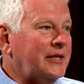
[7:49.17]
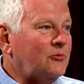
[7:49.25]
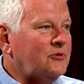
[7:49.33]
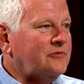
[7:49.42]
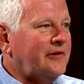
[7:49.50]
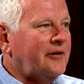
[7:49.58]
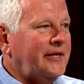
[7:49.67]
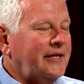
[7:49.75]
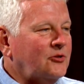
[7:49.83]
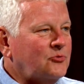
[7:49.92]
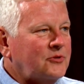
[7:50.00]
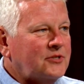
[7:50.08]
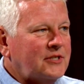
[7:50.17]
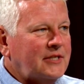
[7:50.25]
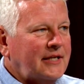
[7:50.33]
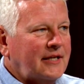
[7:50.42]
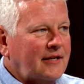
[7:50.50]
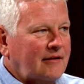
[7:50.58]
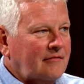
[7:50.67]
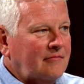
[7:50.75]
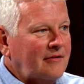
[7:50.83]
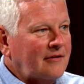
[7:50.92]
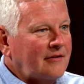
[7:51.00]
He was very interested in